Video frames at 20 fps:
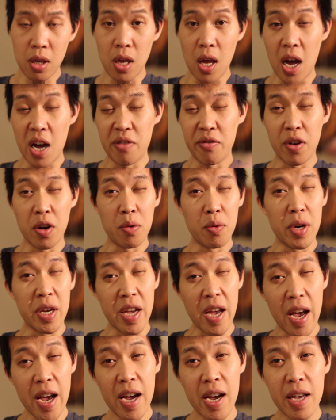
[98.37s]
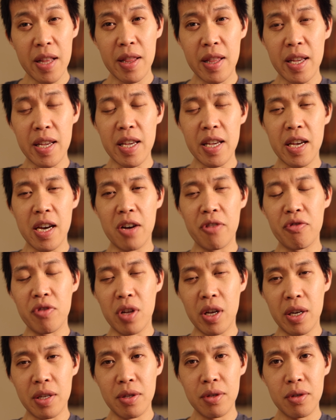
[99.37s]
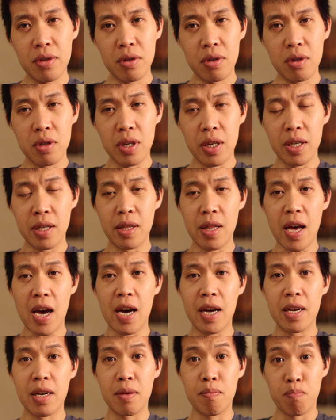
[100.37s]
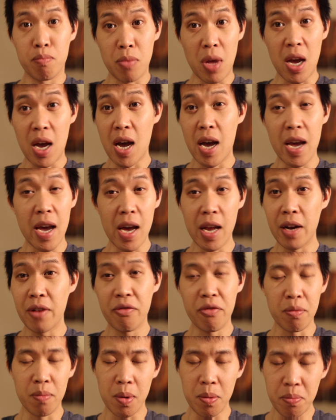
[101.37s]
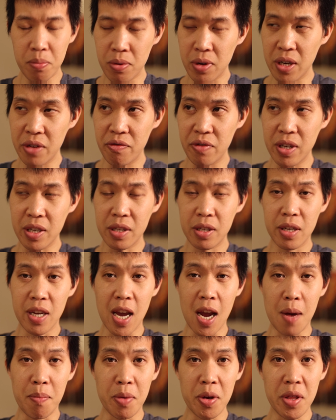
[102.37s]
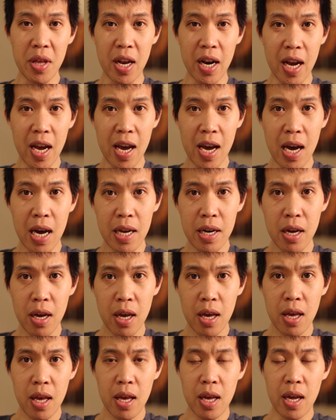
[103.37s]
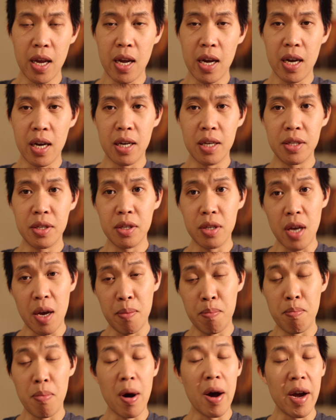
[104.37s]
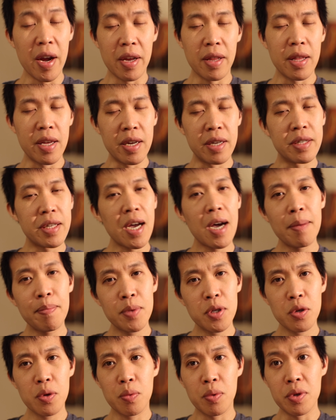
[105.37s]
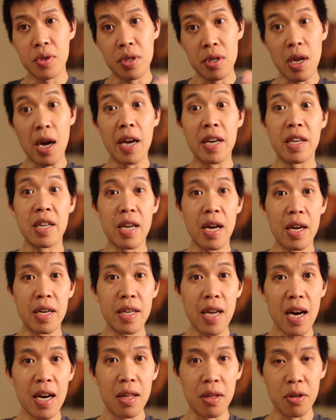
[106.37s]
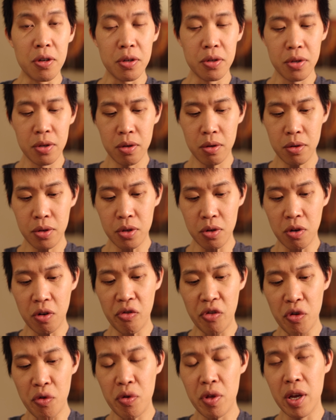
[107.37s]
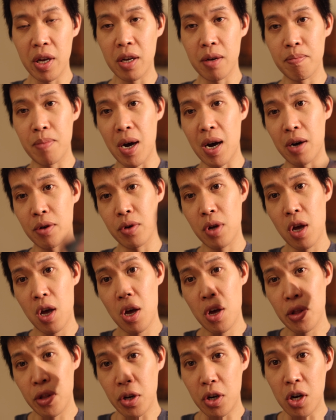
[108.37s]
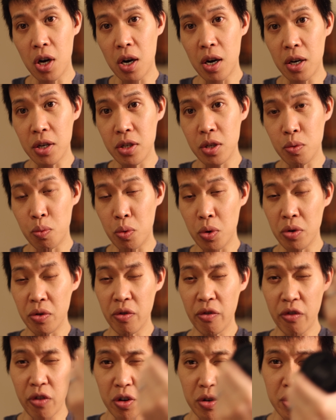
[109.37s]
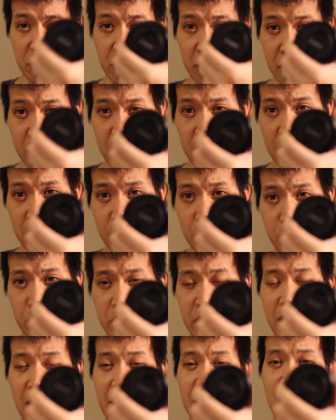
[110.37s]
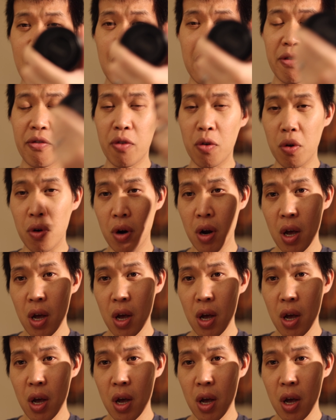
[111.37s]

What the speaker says: I've already had the EF lens in that I had it from a previous camera that I had, and buying the adapter was $99. So if you think about the cost versus this, which I got for,